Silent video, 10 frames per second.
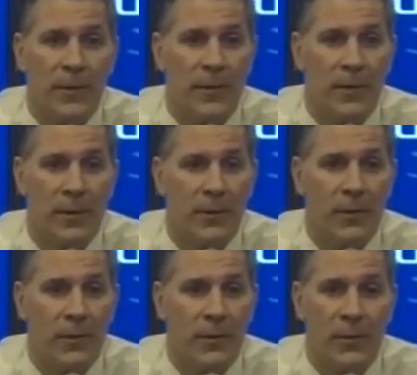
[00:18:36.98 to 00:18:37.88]
you know,
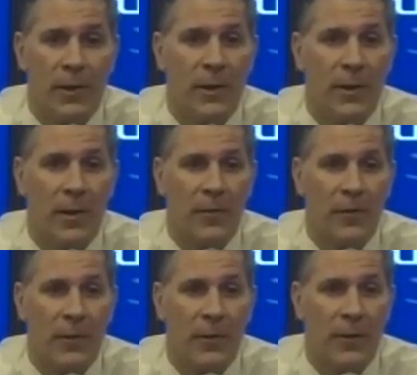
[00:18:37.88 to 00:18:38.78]
you'll create enough
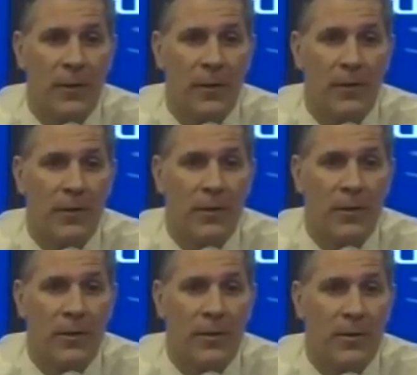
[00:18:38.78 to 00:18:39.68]
and
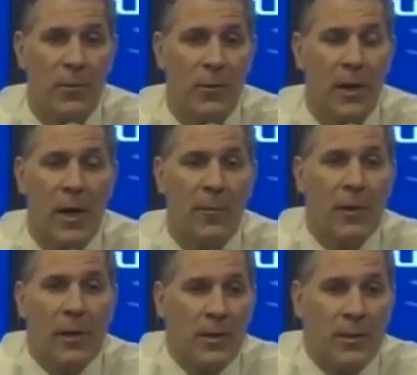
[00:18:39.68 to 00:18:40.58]
you just won't
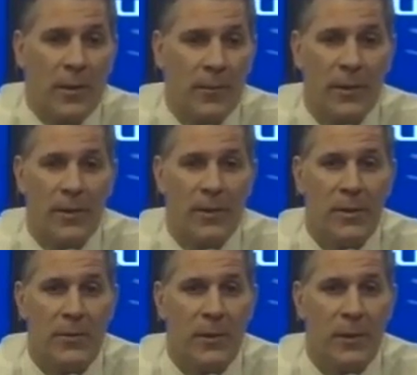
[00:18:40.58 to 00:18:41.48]
capitalize on them. It just
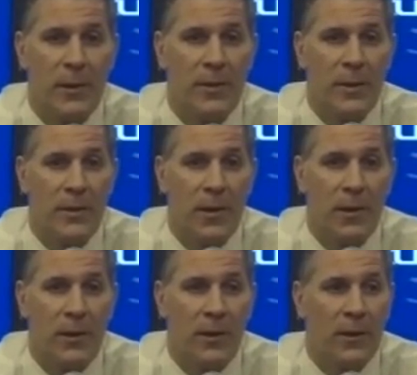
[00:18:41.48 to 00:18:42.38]
is what it is. That's
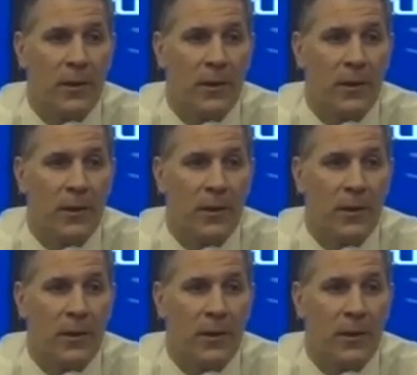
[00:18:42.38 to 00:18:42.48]
hockey.